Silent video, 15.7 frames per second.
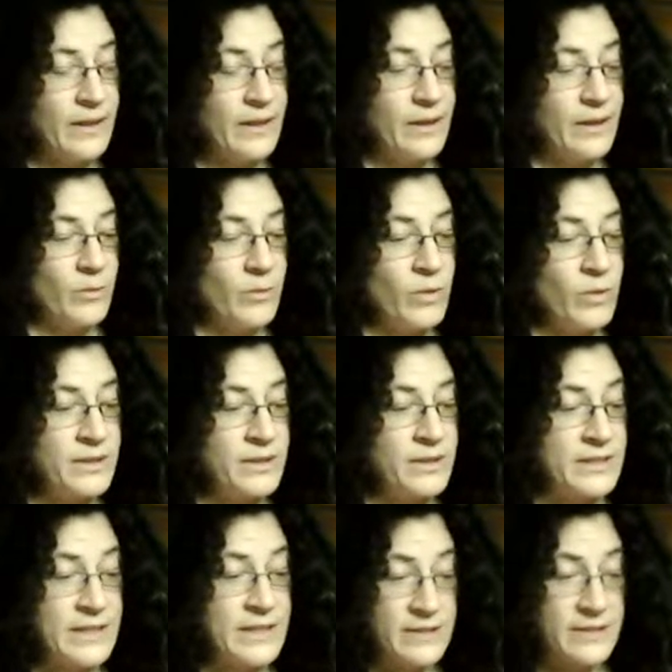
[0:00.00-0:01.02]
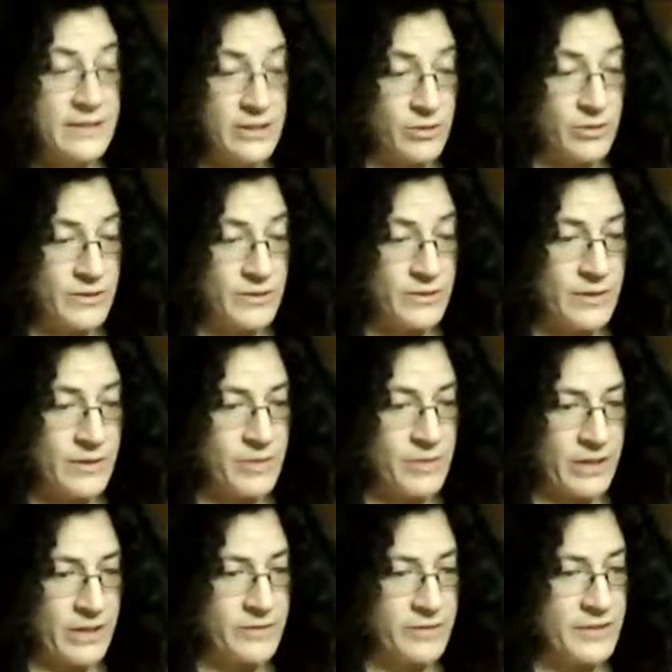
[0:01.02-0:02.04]
What the destitute
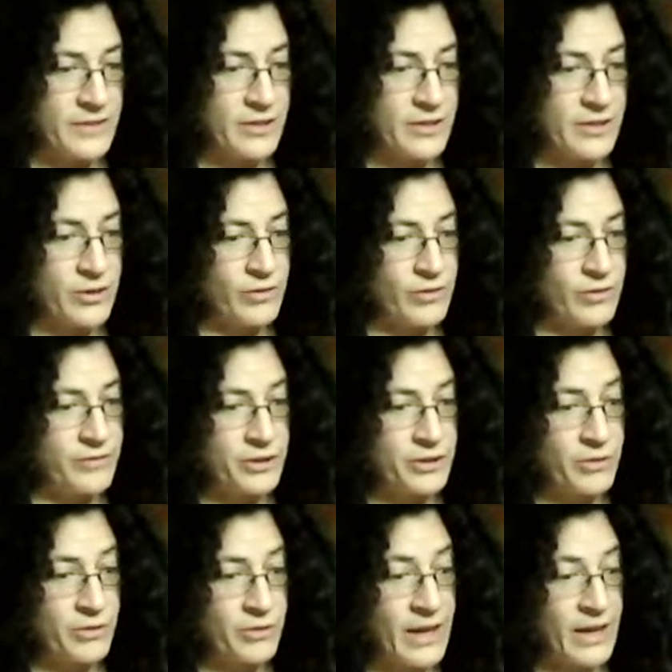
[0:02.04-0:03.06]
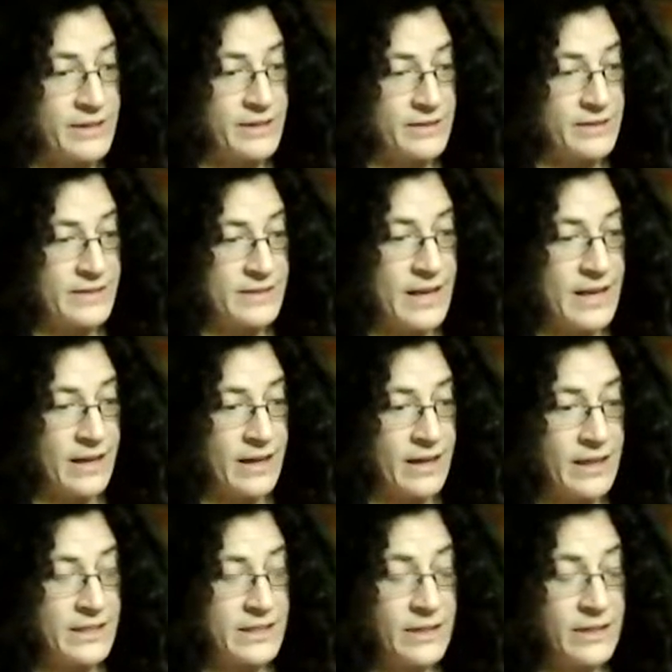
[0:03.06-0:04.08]
subject of such an offer tried to say,
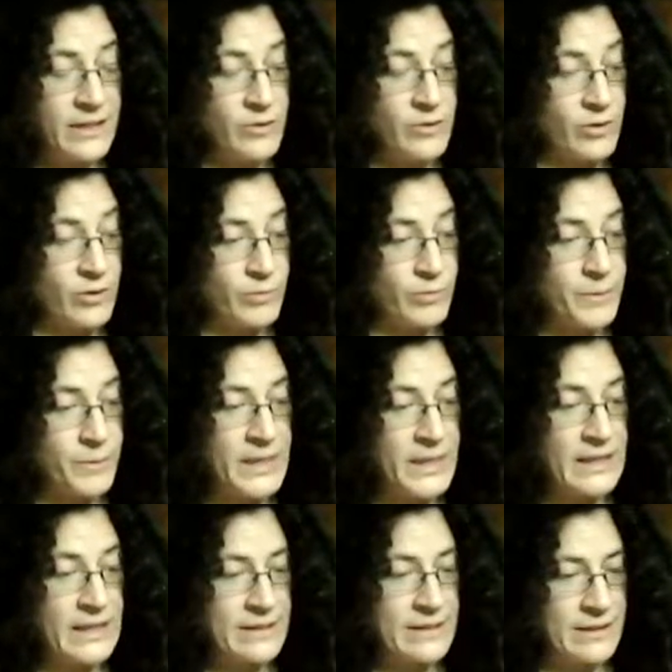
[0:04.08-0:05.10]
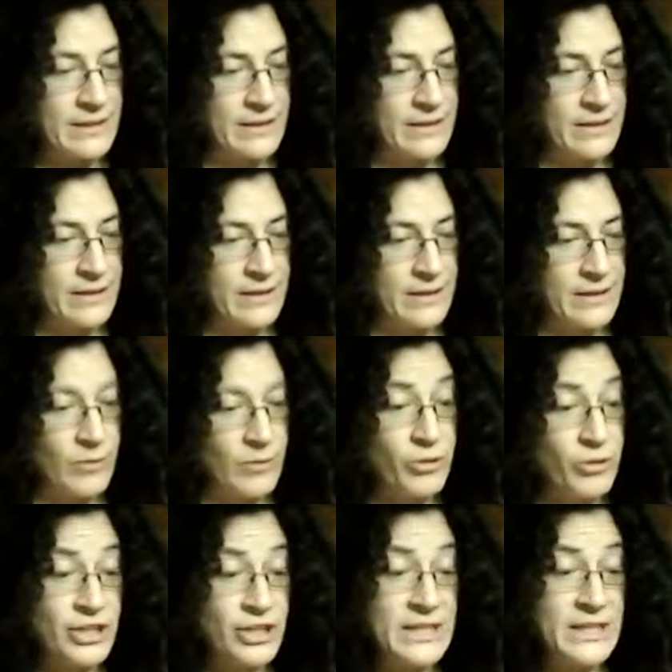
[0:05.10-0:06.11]
I need not repeat. What
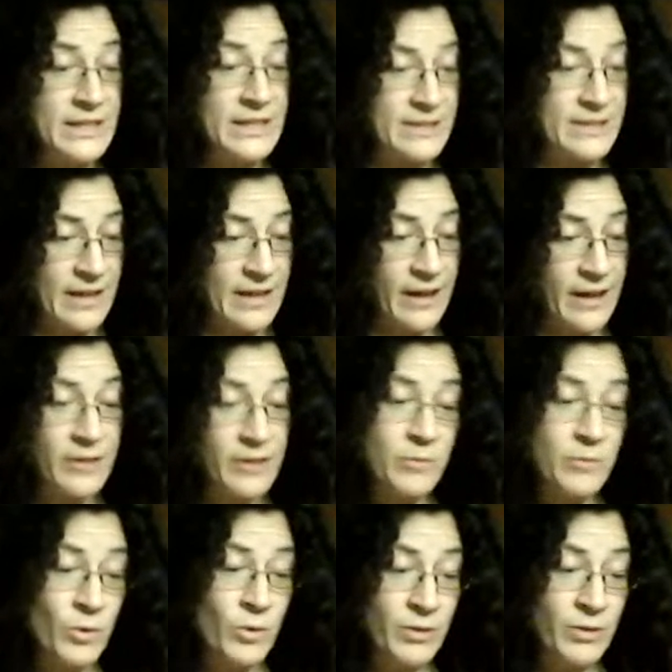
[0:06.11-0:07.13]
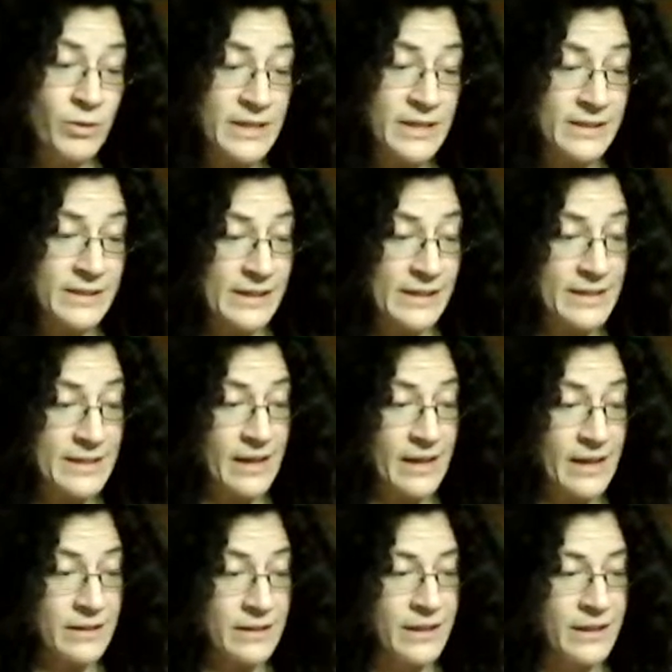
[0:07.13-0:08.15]
she did say, I could more easily
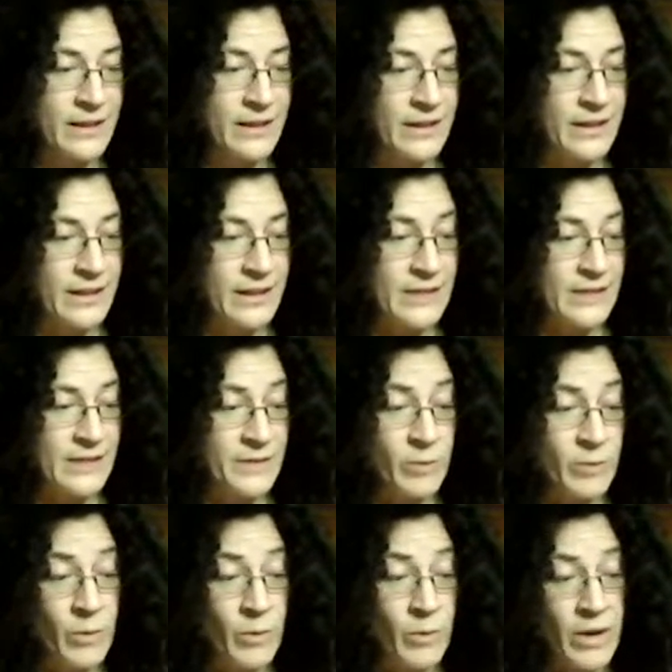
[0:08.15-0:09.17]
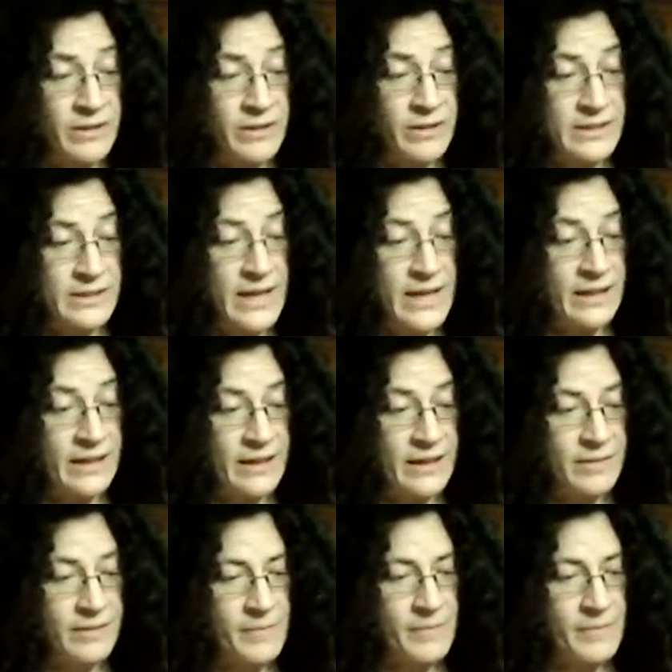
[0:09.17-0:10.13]
tell, if it were worth the telling.